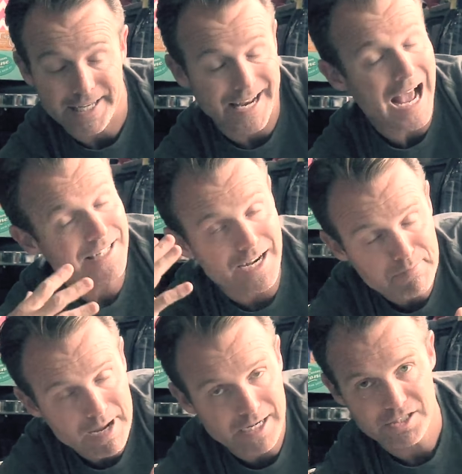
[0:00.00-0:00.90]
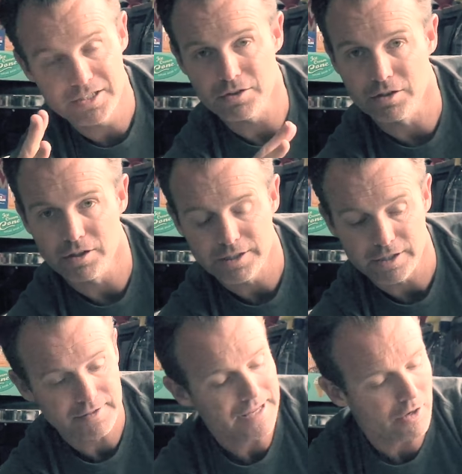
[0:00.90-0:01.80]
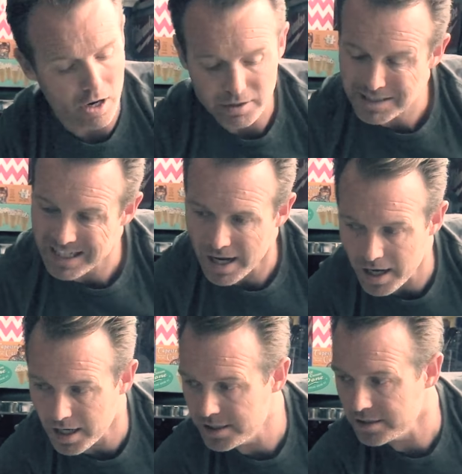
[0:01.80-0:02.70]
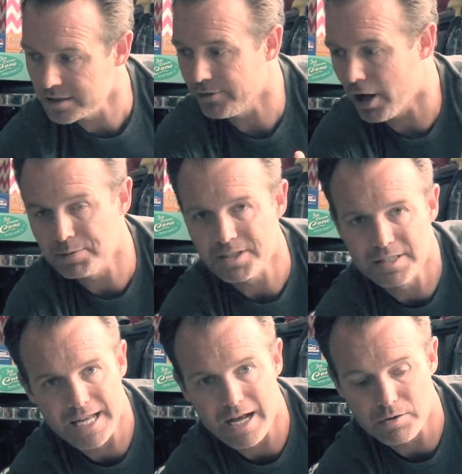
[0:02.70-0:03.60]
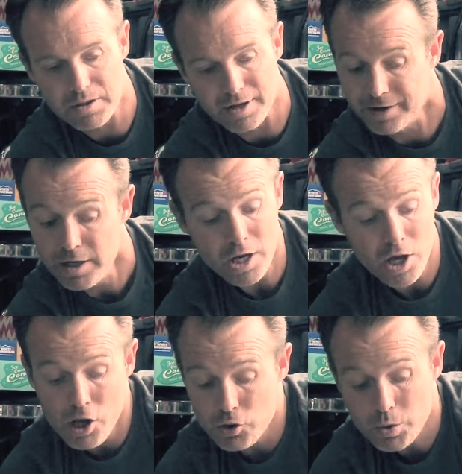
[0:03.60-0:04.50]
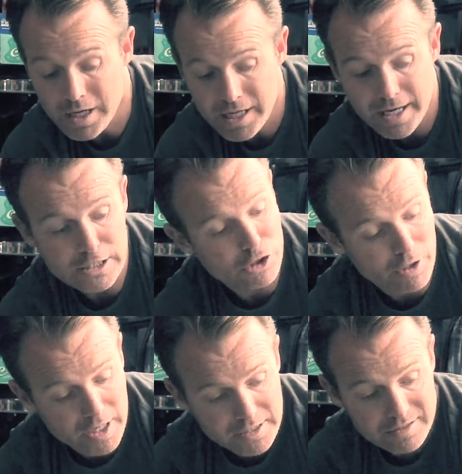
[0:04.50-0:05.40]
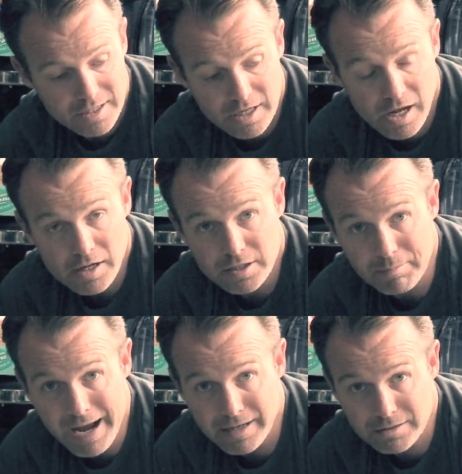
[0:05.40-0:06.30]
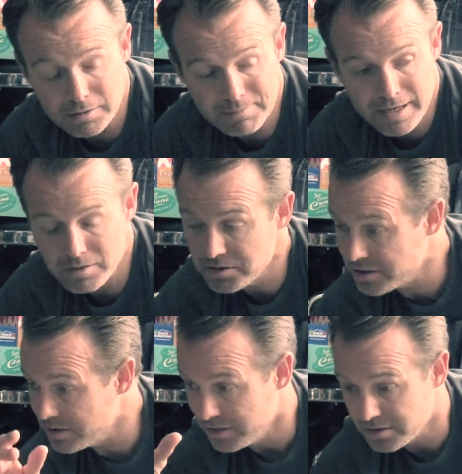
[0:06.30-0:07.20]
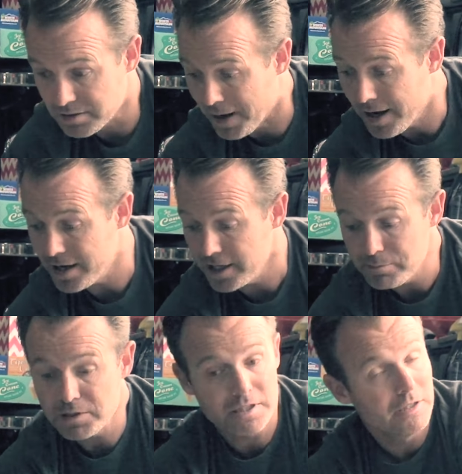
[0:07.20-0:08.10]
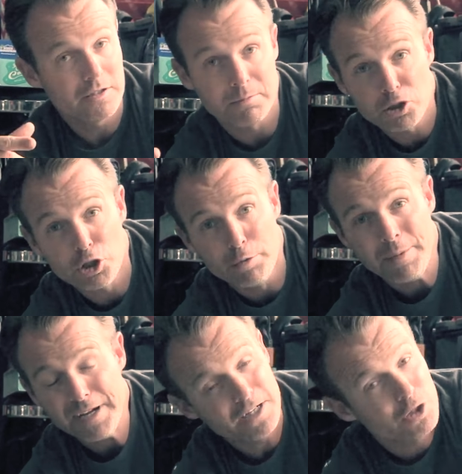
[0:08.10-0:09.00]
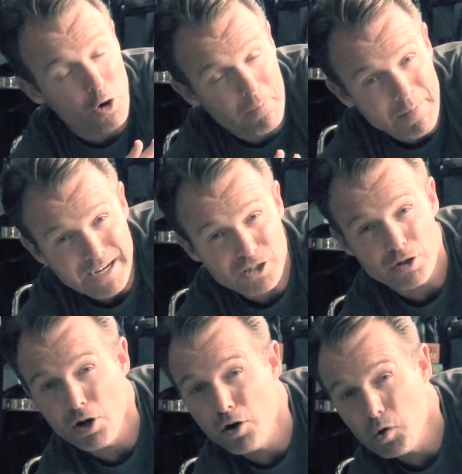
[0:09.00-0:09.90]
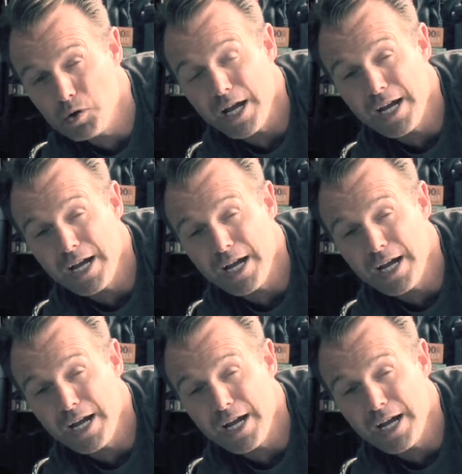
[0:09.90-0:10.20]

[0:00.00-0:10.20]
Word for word: kit. As I mentioned earlier, there are tons of options out there. You can get a truss, some axle mounts, some heims, some tubing, go bend your own,